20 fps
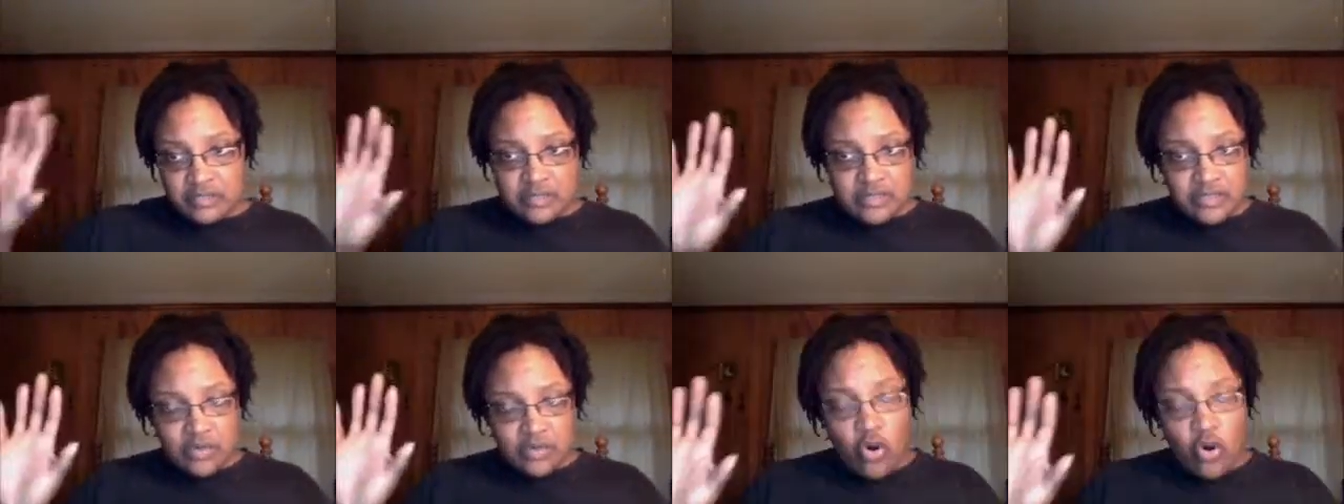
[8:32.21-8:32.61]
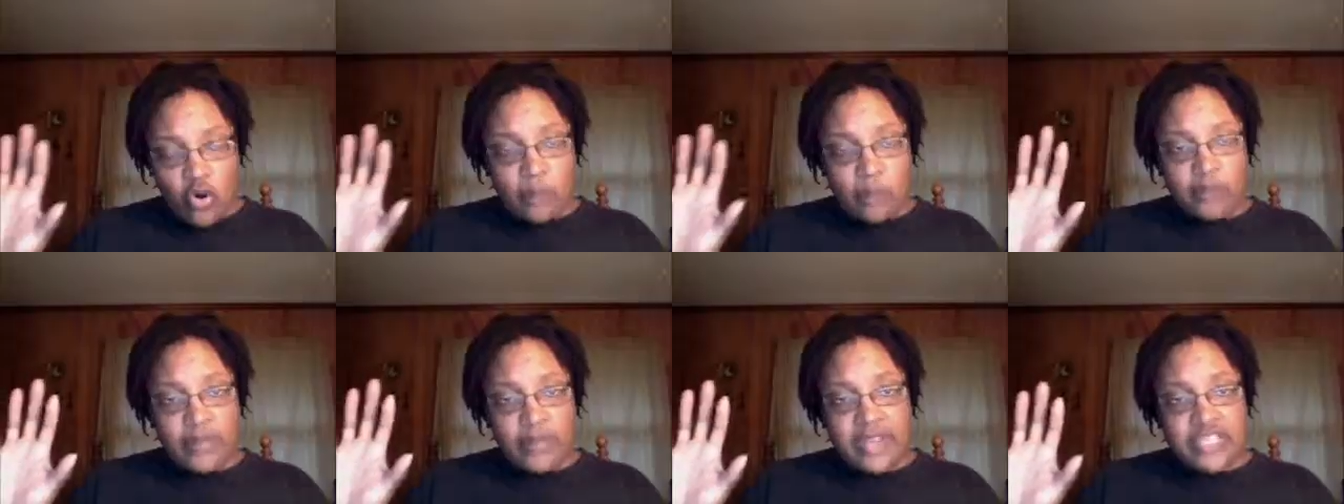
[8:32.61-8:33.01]
the
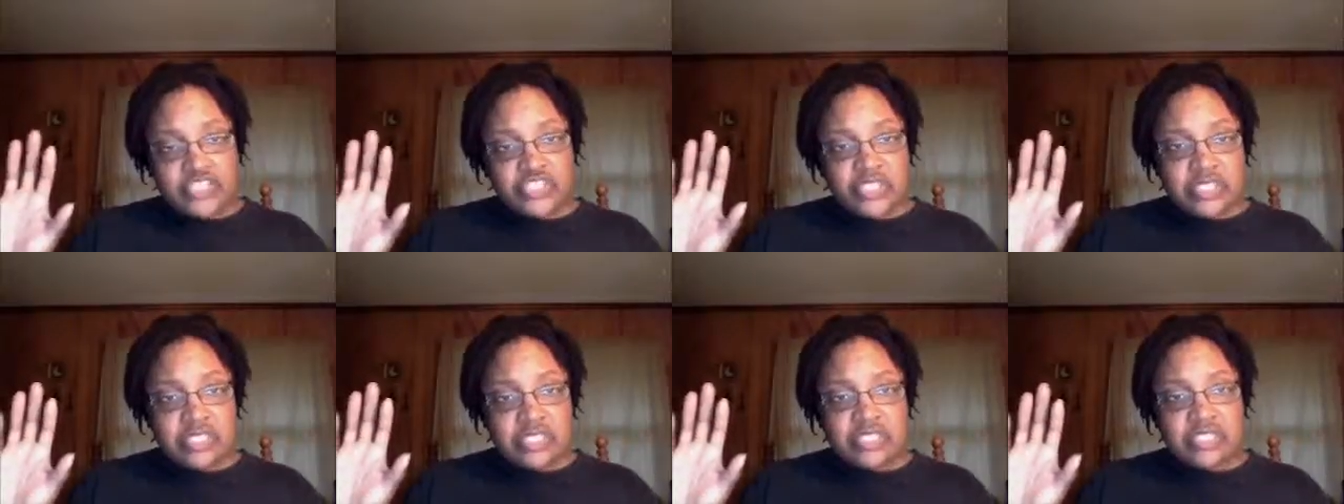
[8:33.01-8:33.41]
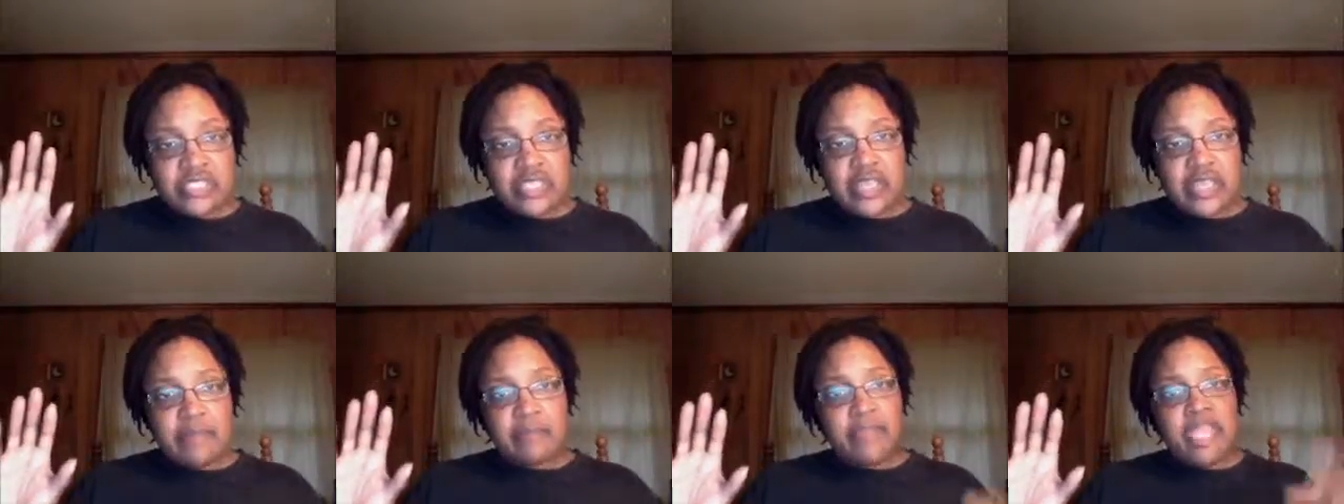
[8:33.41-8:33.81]
corporations
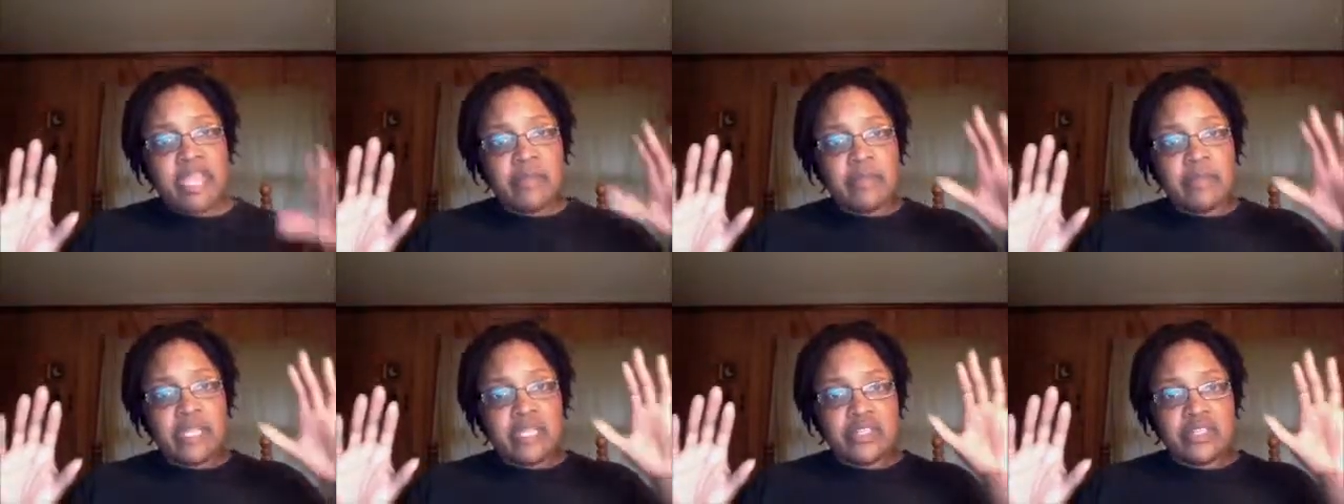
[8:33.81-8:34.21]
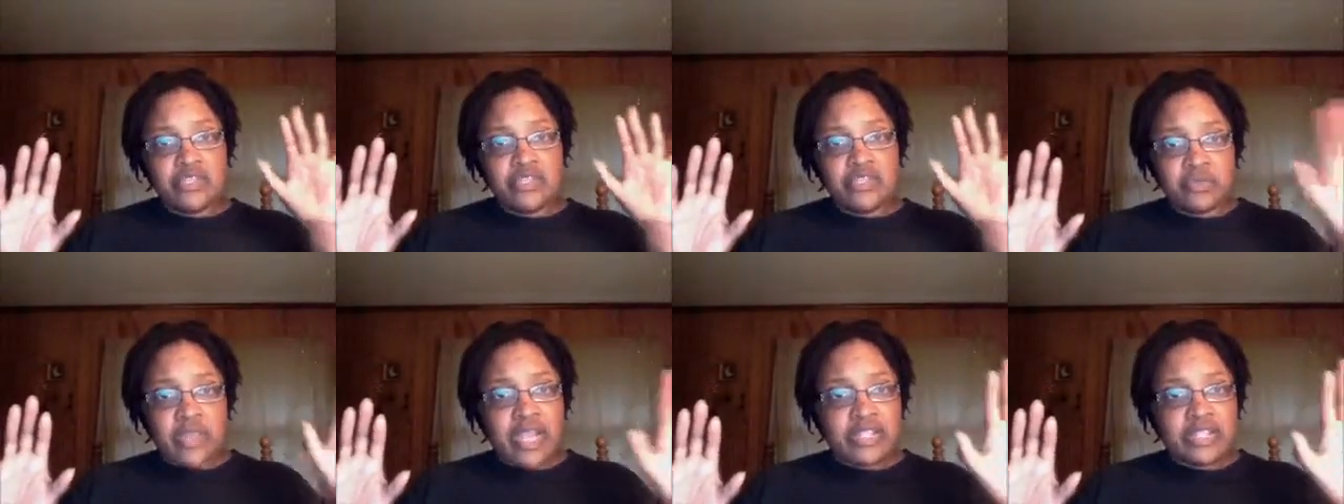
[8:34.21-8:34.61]
and maybe the
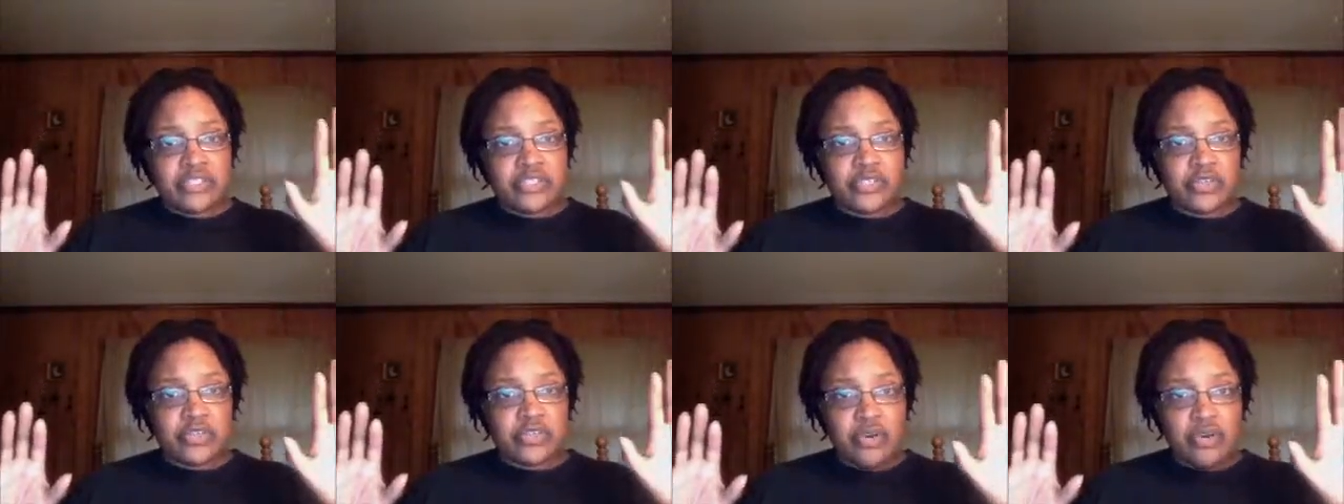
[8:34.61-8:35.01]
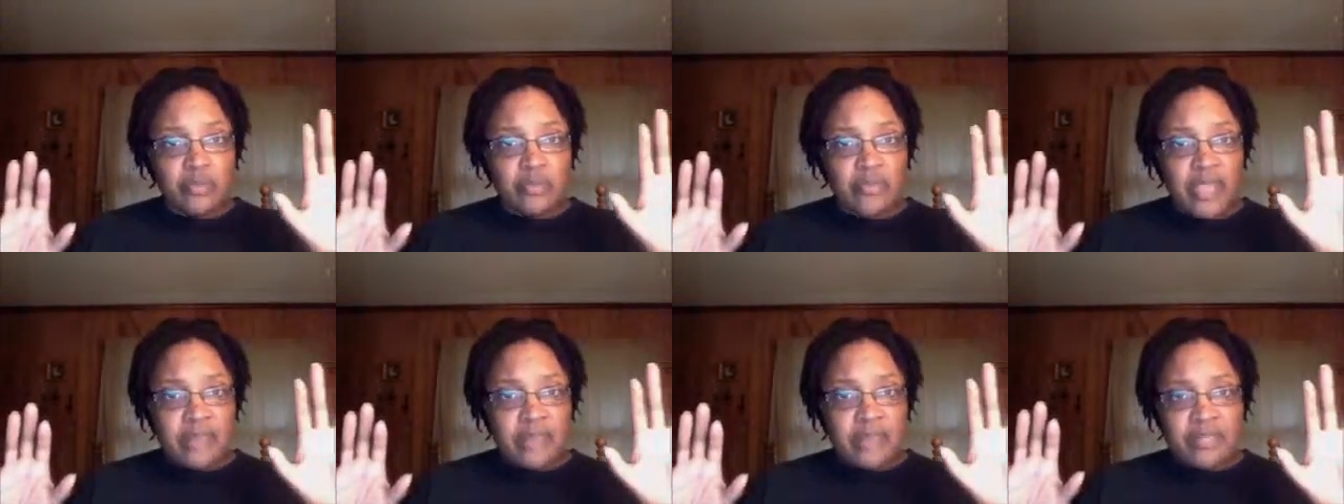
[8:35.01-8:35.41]
director or
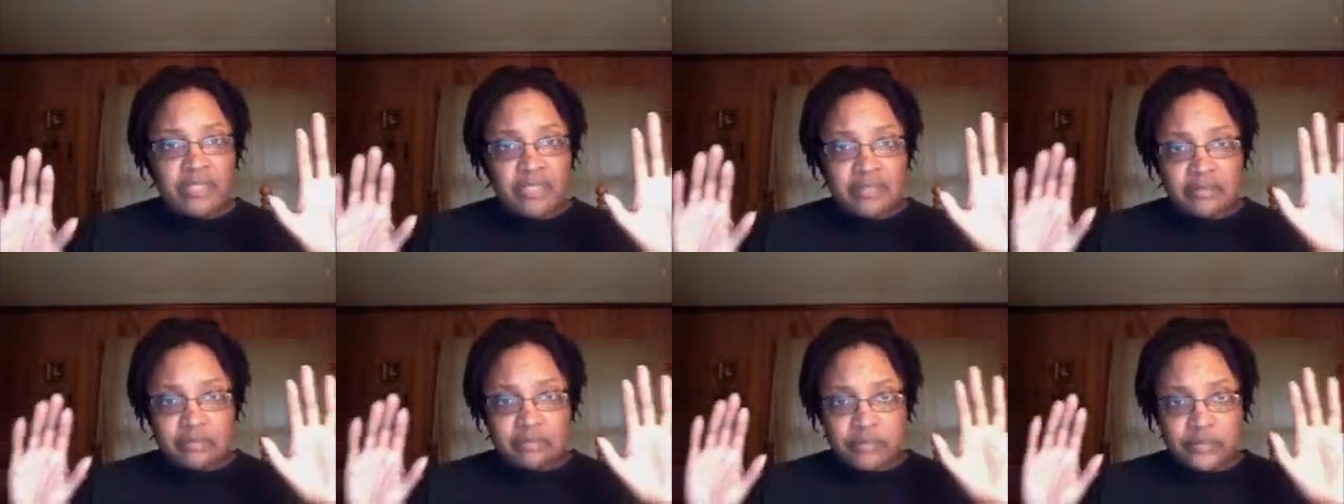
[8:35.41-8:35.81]
maybe the